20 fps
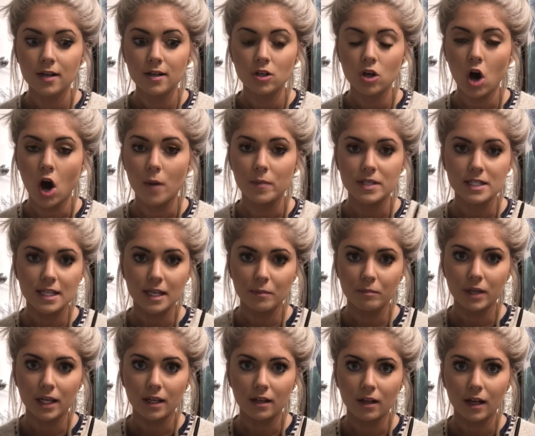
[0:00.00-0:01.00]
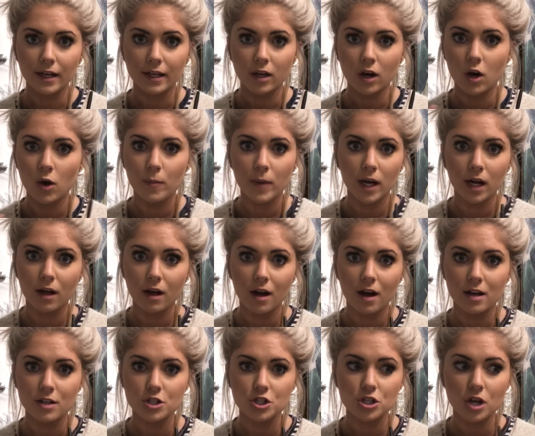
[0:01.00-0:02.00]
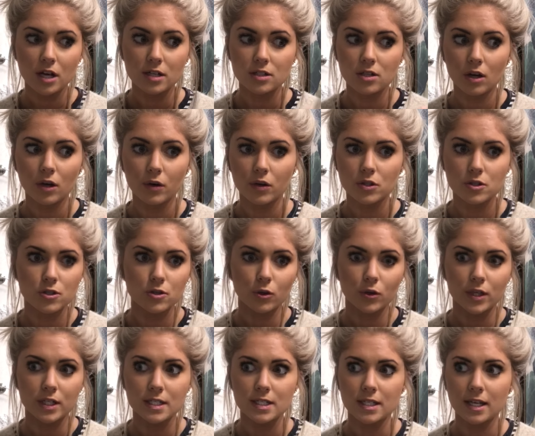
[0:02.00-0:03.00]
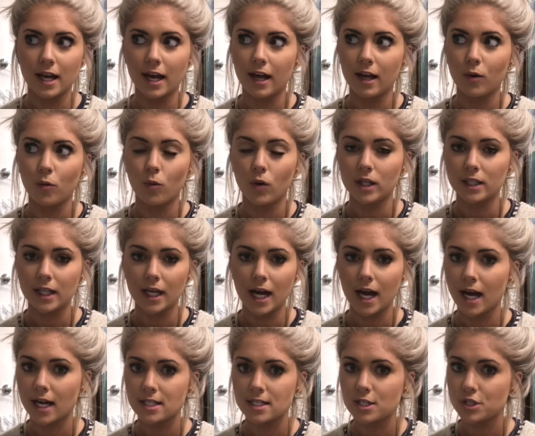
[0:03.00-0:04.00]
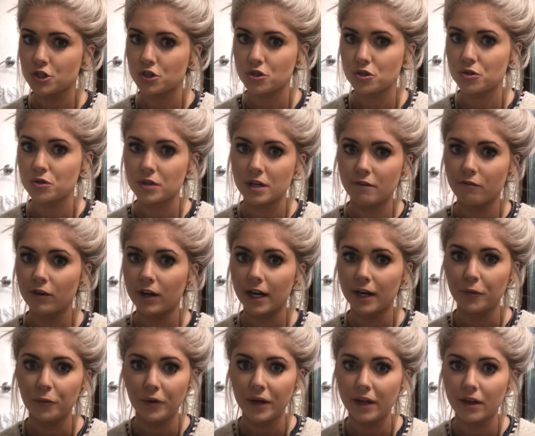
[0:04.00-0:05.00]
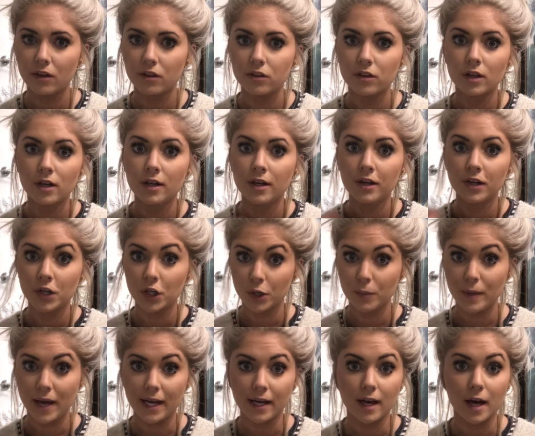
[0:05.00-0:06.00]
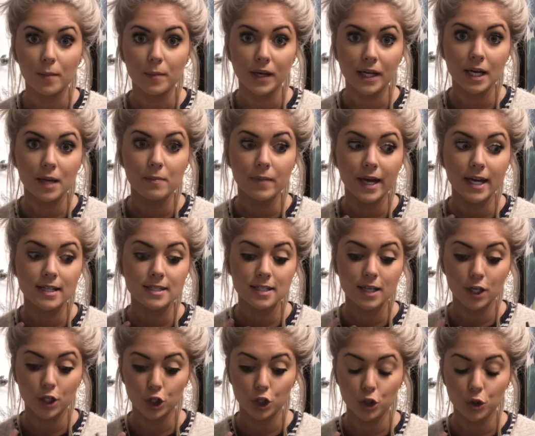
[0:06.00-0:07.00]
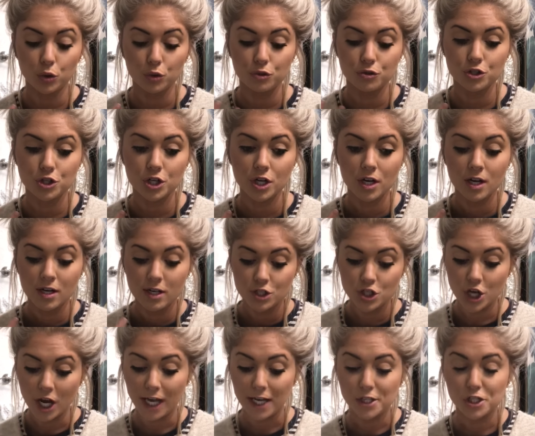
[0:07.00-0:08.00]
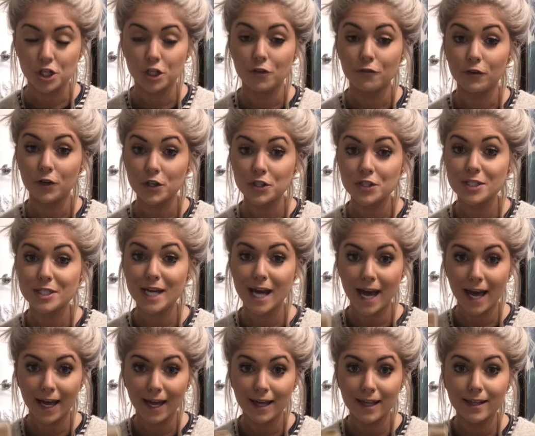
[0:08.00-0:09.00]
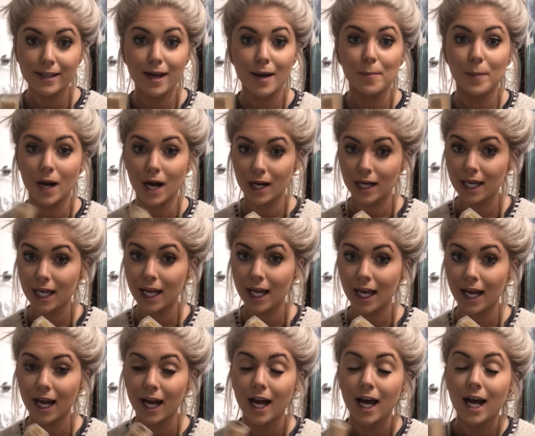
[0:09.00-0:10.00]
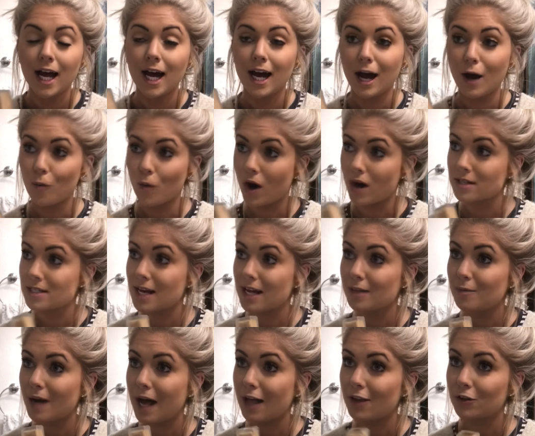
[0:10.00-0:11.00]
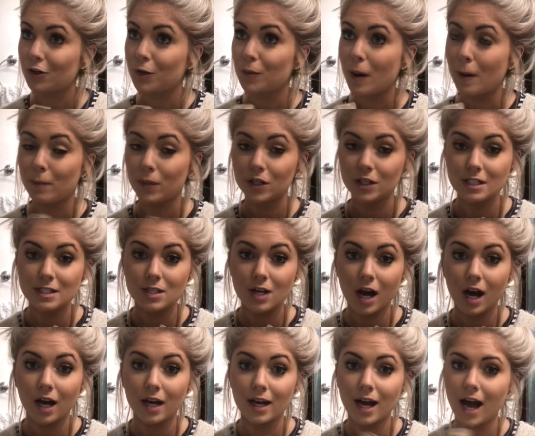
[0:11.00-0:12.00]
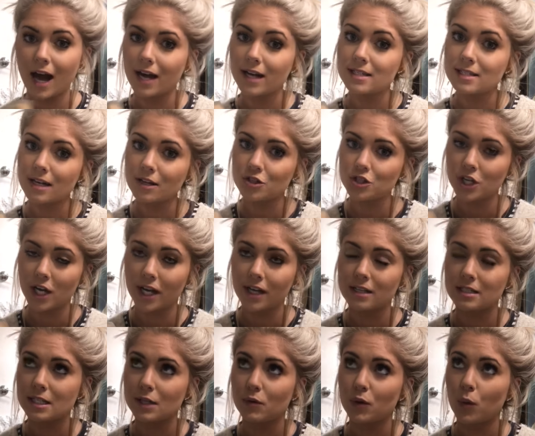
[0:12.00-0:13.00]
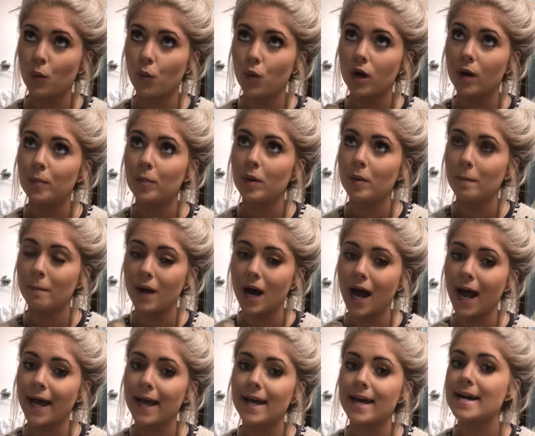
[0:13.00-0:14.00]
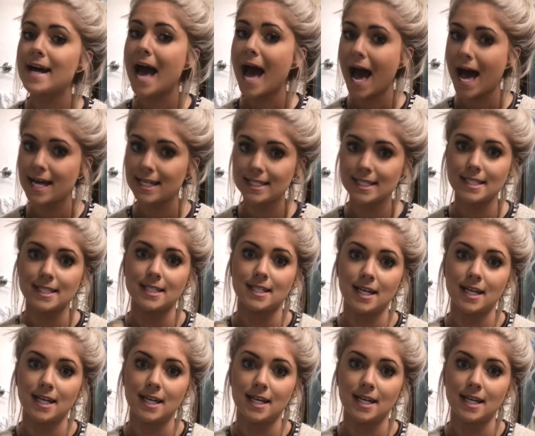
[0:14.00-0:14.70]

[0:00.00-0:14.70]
commenting, being like, oh my gosh, I saw you on stories today. What the heck did you do different with your makeup? Like, it makes a huge change. And the first day, I'm not kidding, I walked out of the bathroom, I put this on. I didn't tell Jake because he would whoop my ass